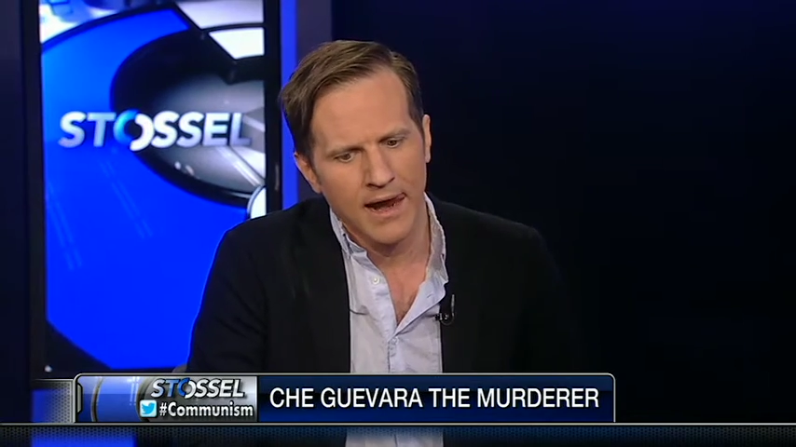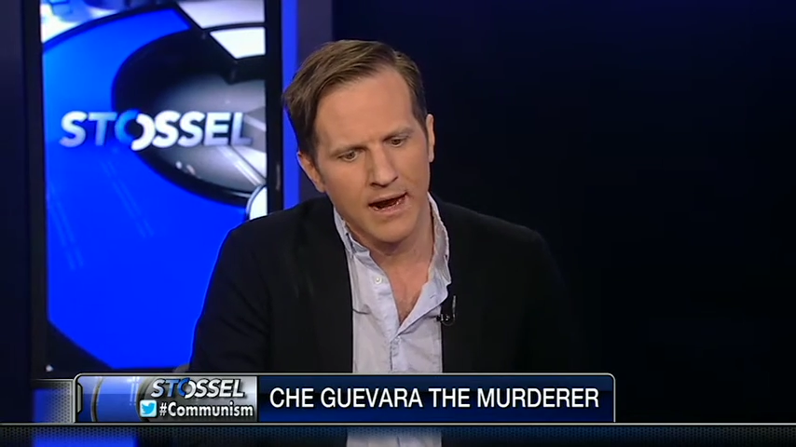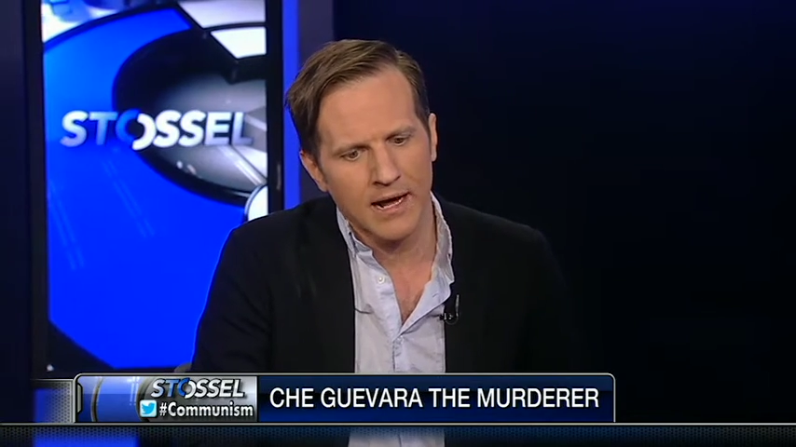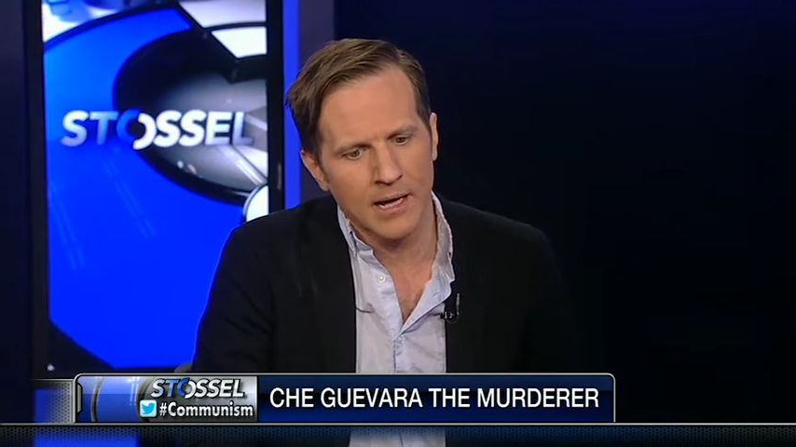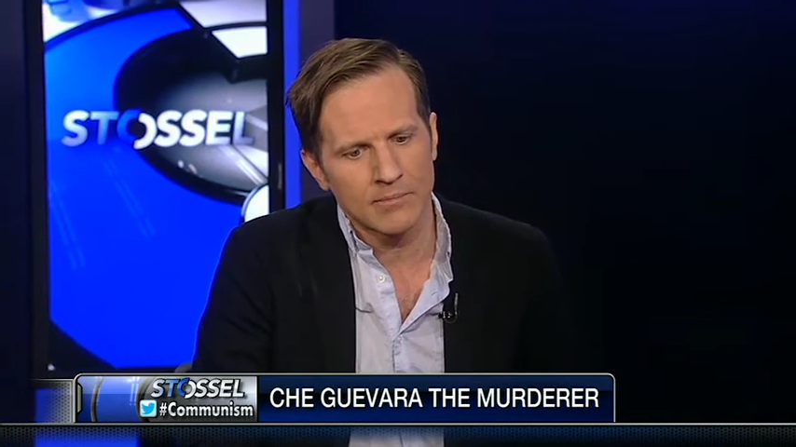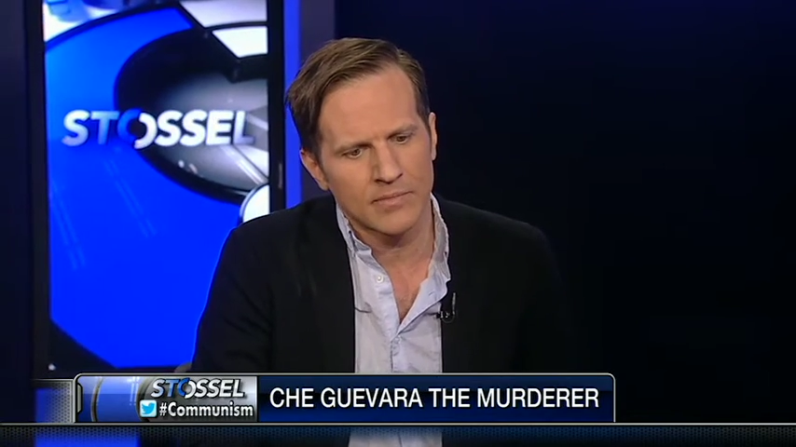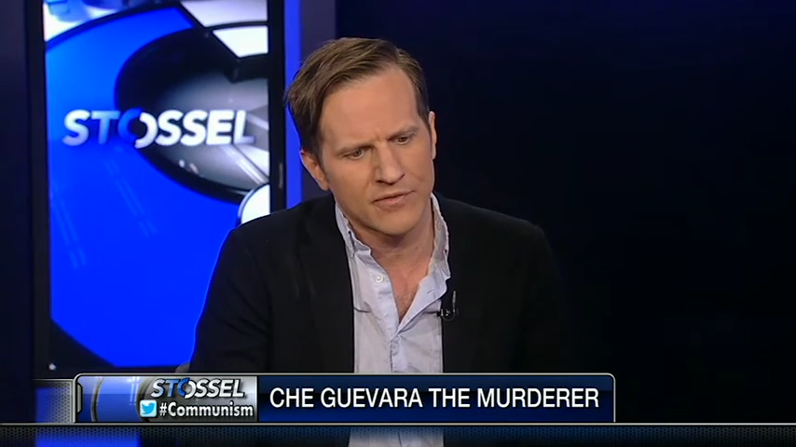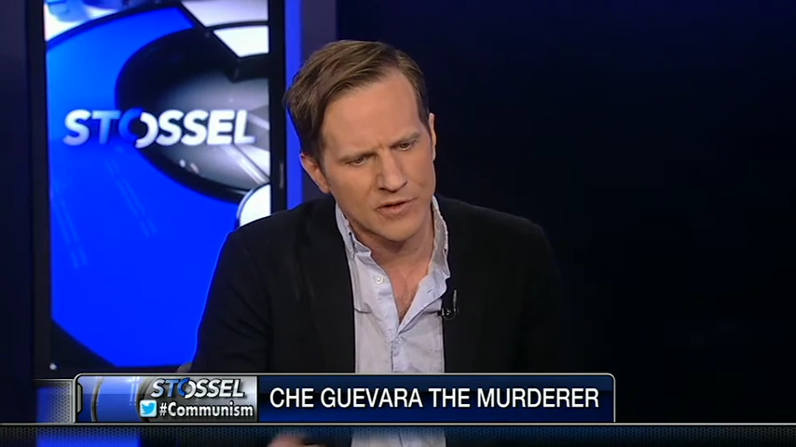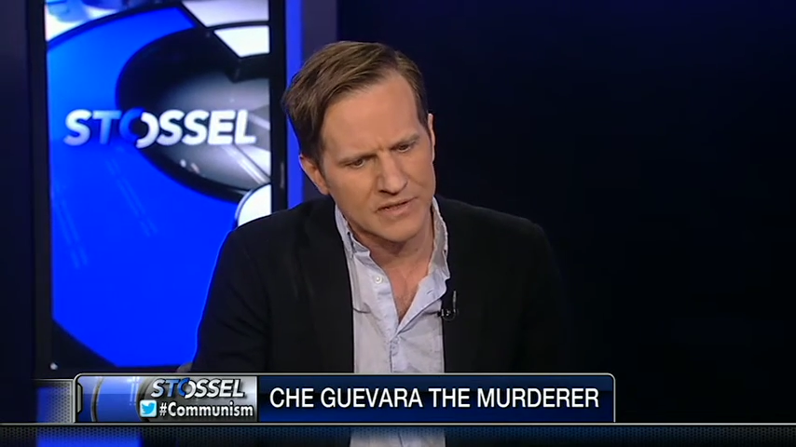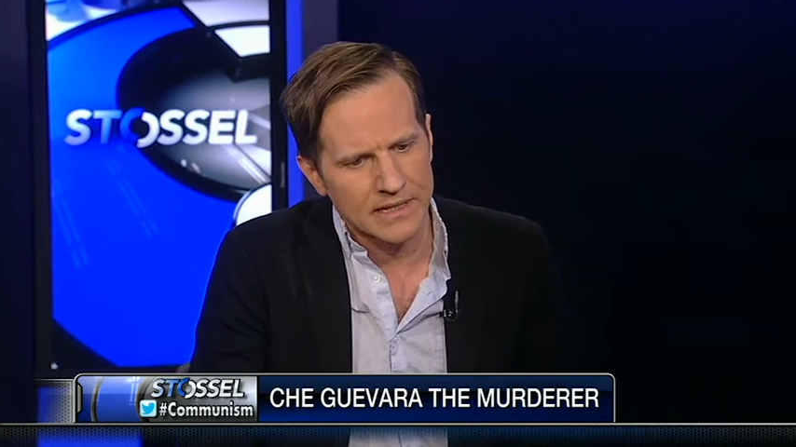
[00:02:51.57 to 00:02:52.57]
The
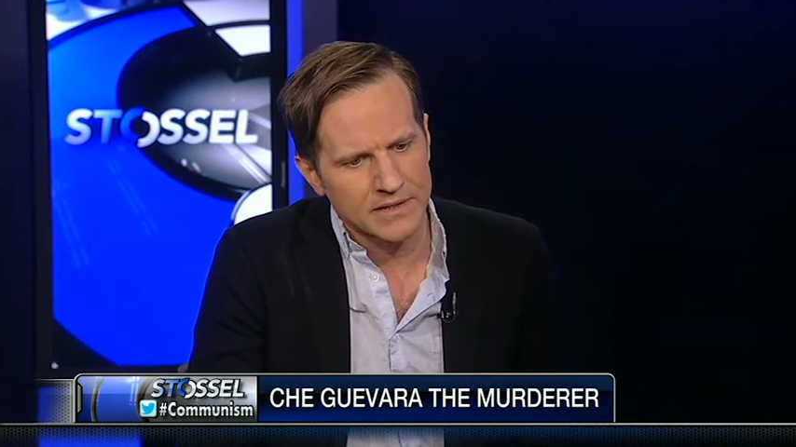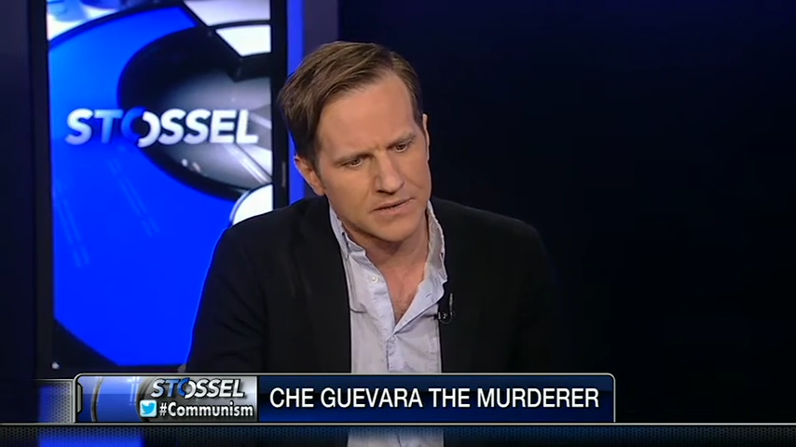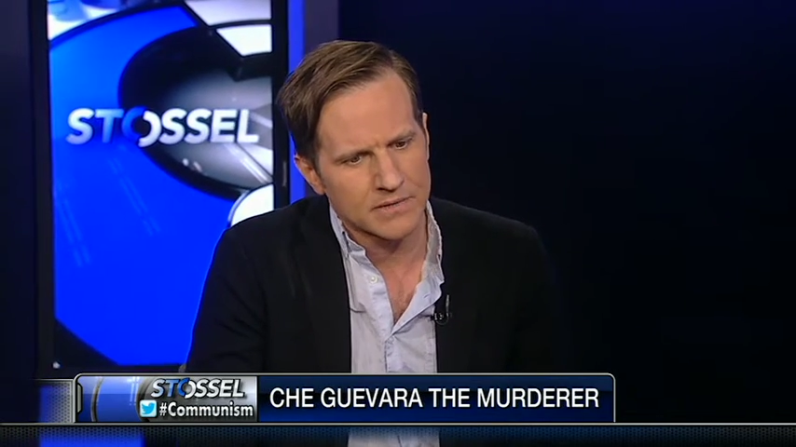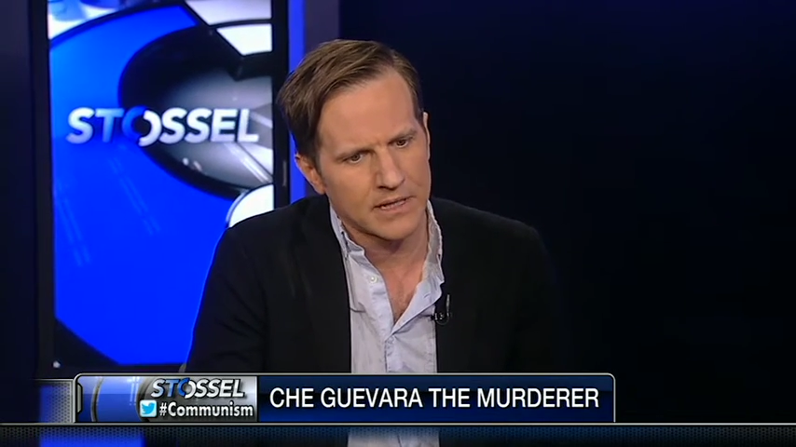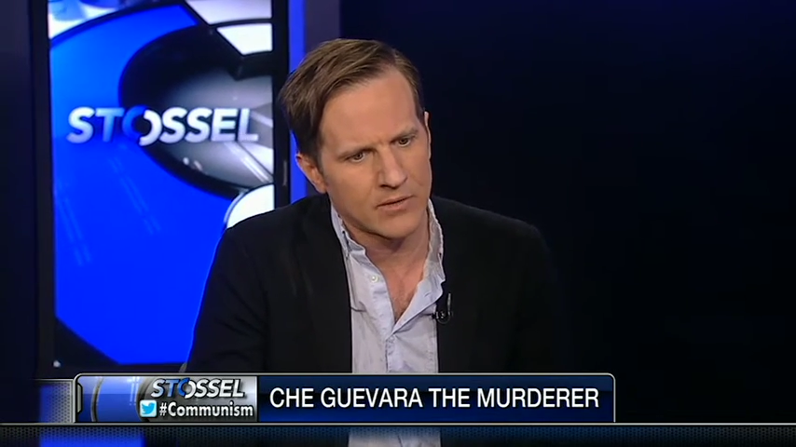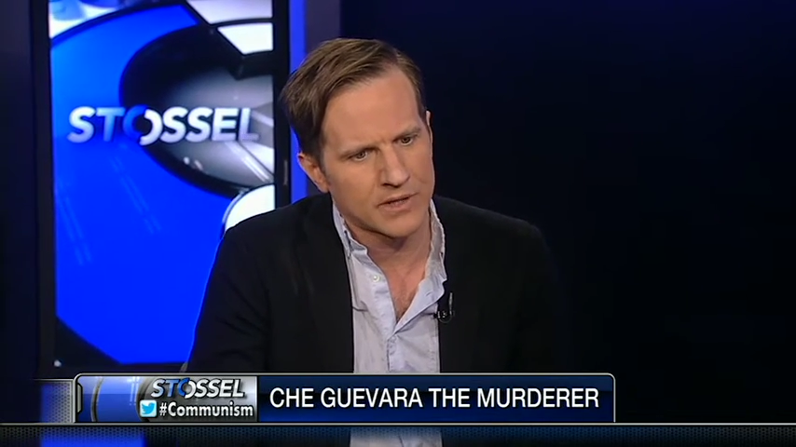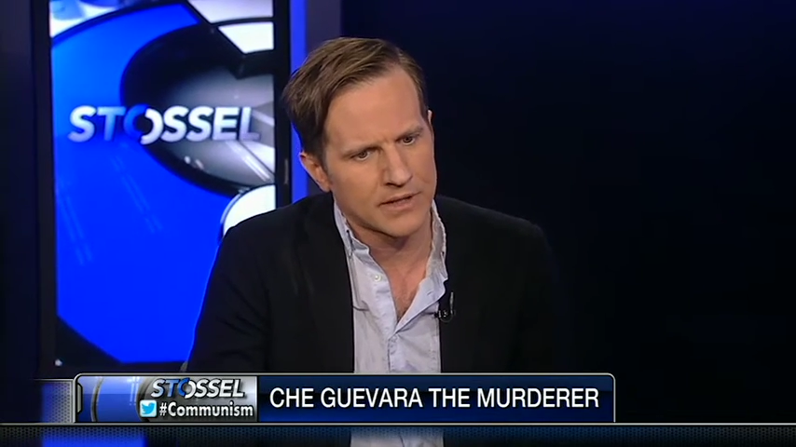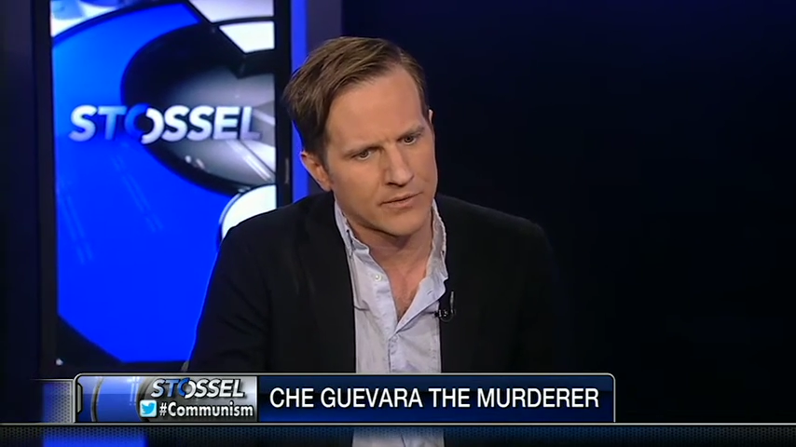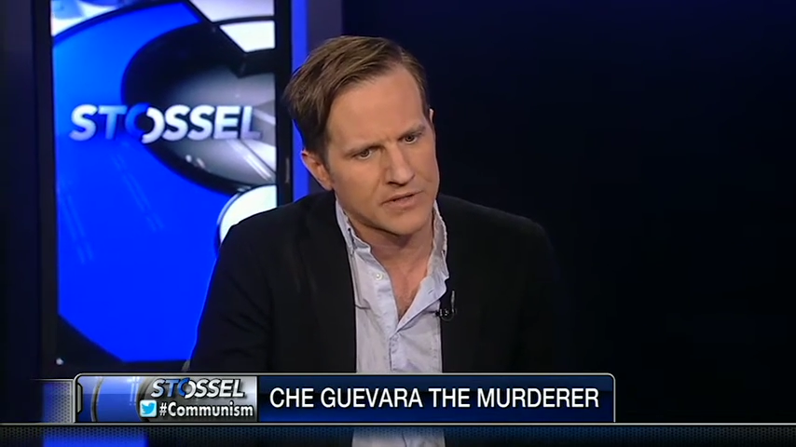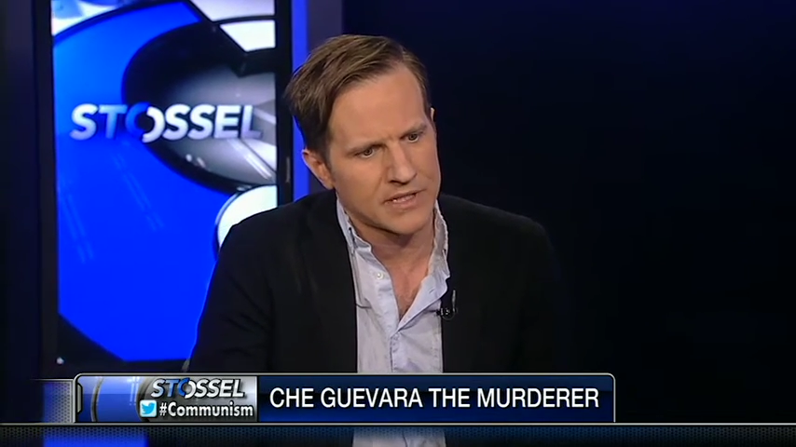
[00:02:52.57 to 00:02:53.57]
first thing is, the
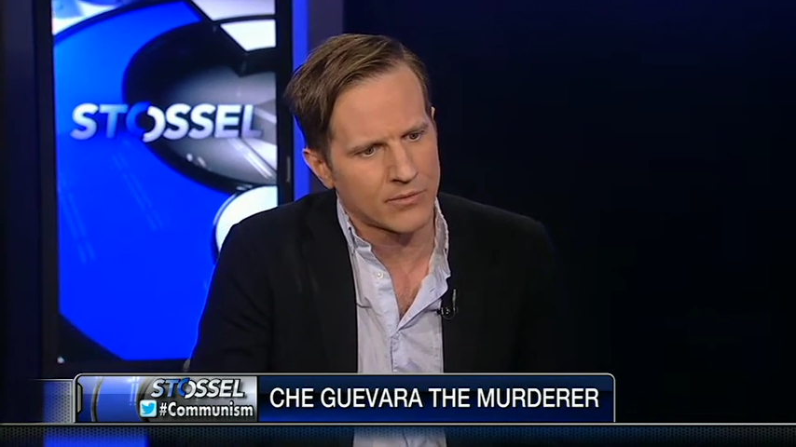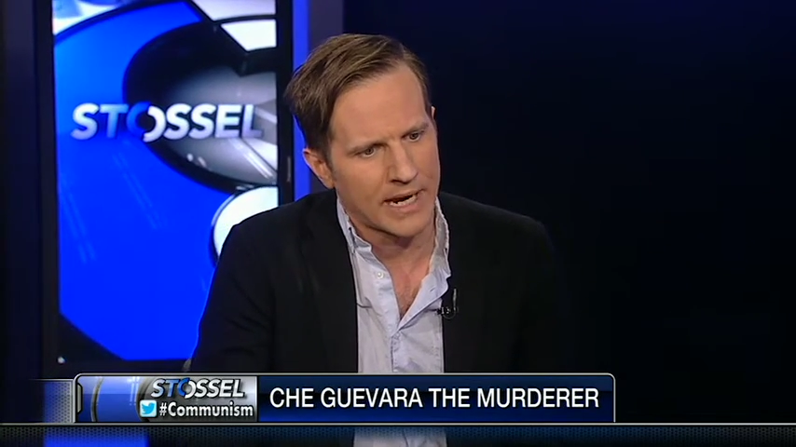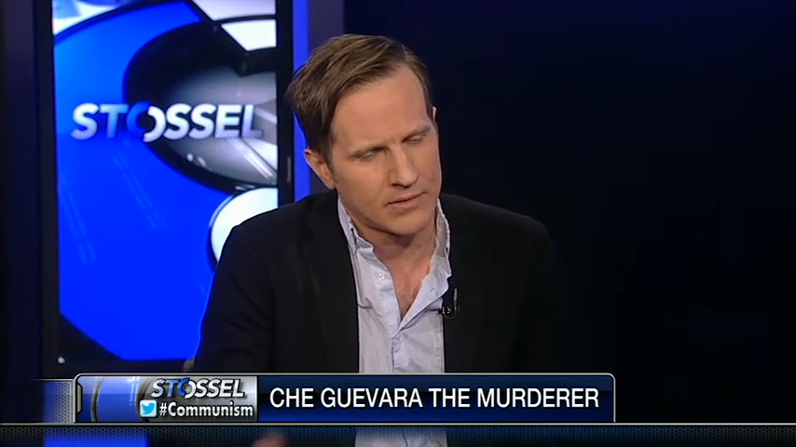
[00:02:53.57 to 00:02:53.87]
literacy rate,